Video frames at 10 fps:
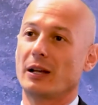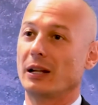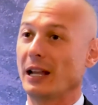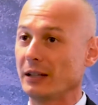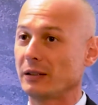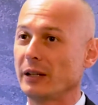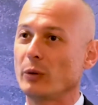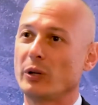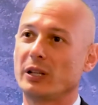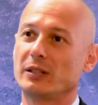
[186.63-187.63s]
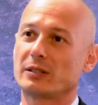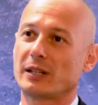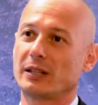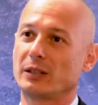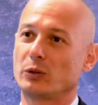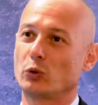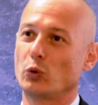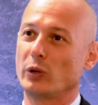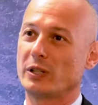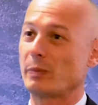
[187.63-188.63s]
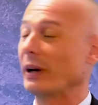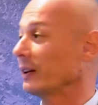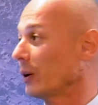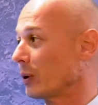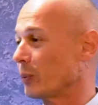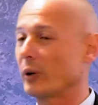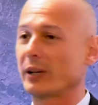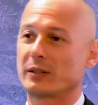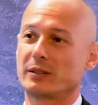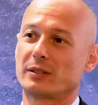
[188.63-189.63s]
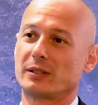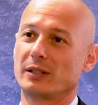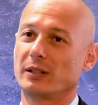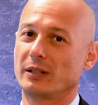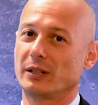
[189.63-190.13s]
Lately, we decided to expand our practice in